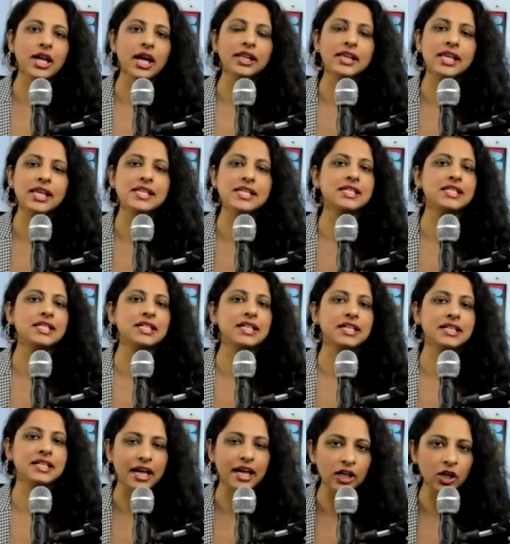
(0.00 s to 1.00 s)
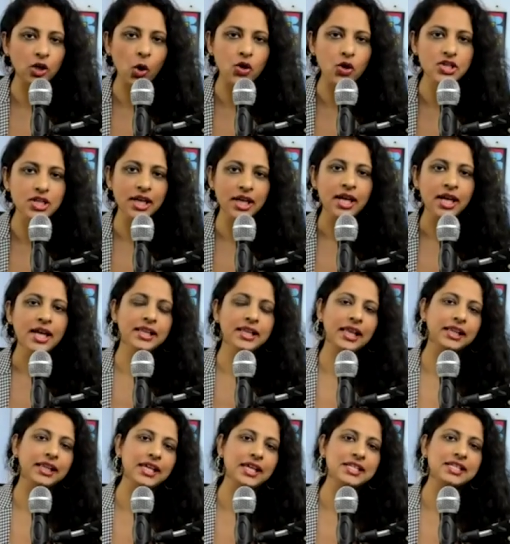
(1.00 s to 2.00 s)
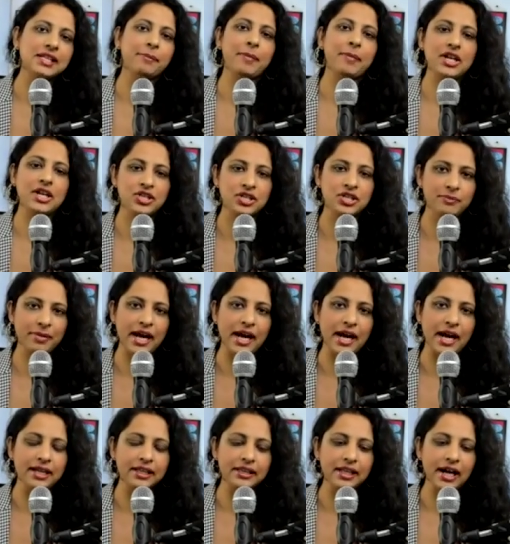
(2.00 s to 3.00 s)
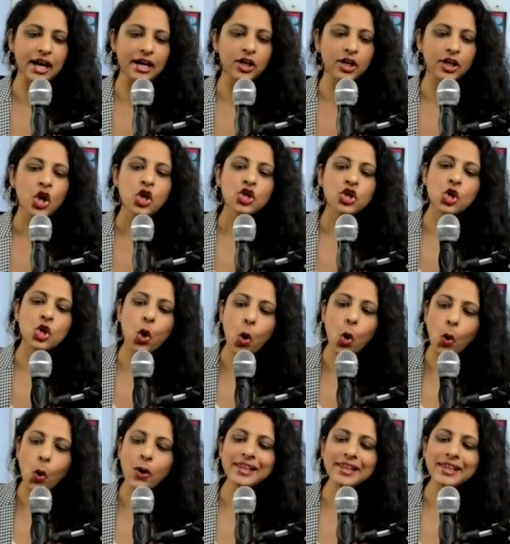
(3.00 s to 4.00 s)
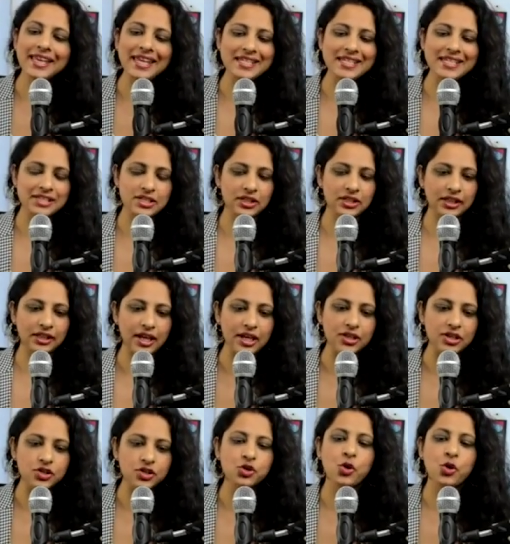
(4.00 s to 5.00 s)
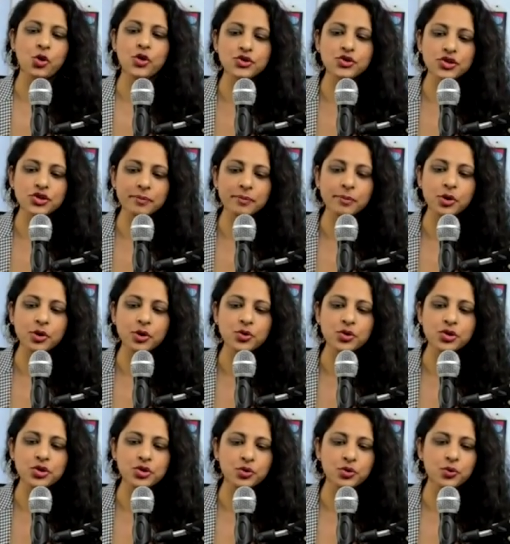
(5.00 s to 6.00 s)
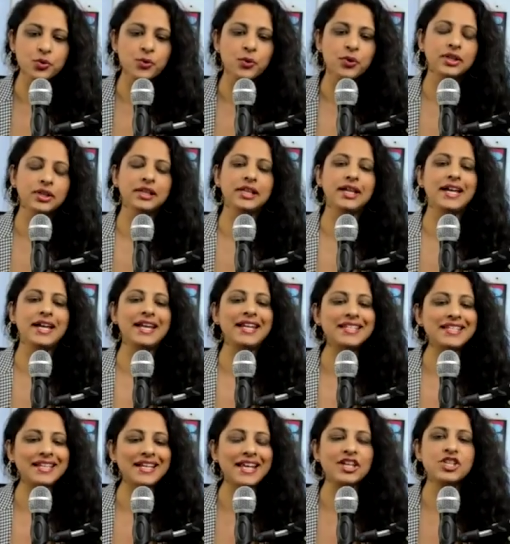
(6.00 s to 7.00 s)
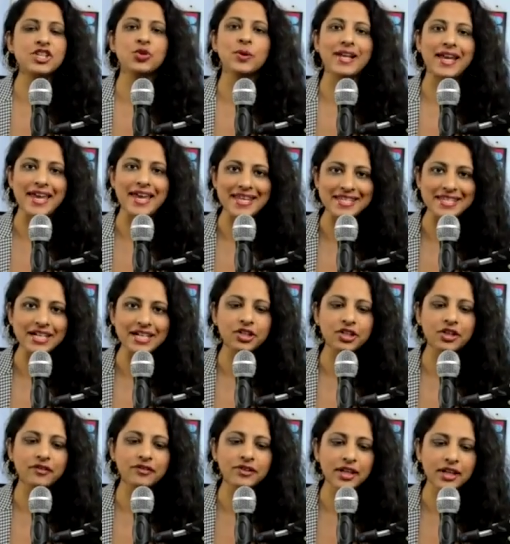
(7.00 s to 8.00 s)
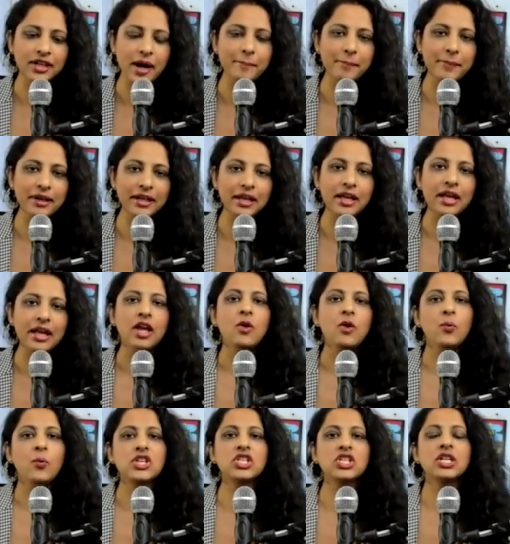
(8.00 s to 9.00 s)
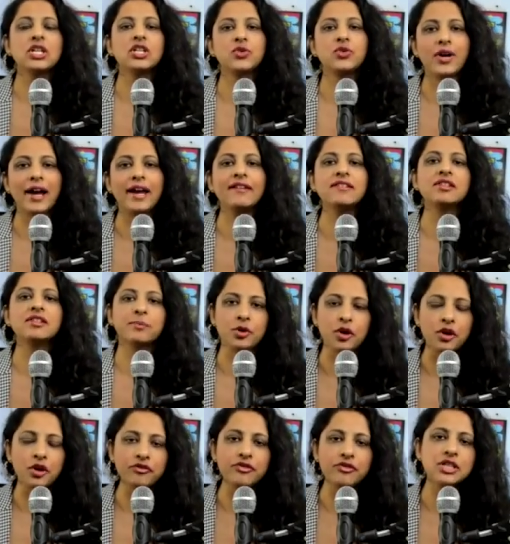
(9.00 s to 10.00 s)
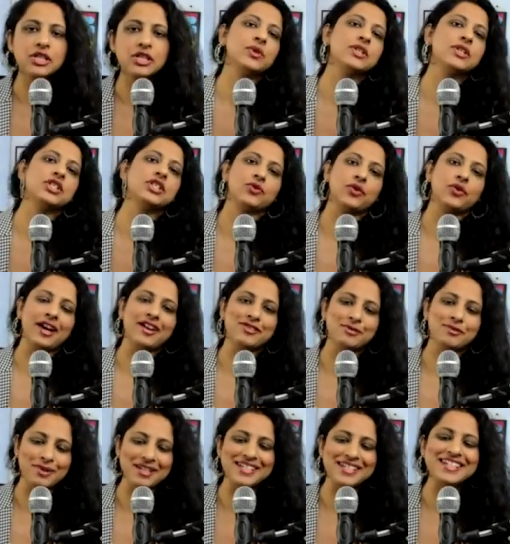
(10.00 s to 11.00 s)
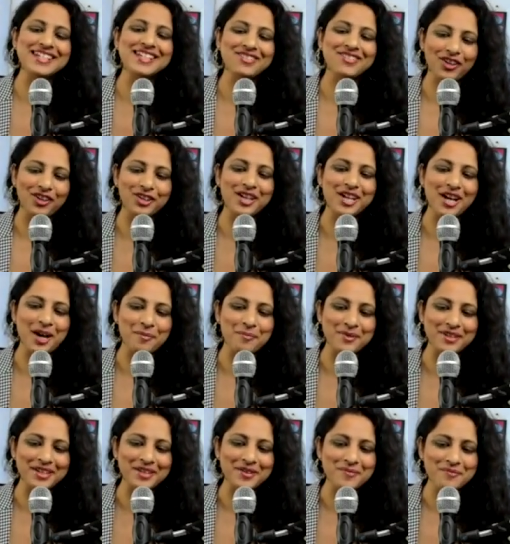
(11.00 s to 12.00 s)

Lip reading: there's a technology, then there's a patent behind that. So all these things contribute to the intellectual asset of the company, which drives profit, which drives business for the company.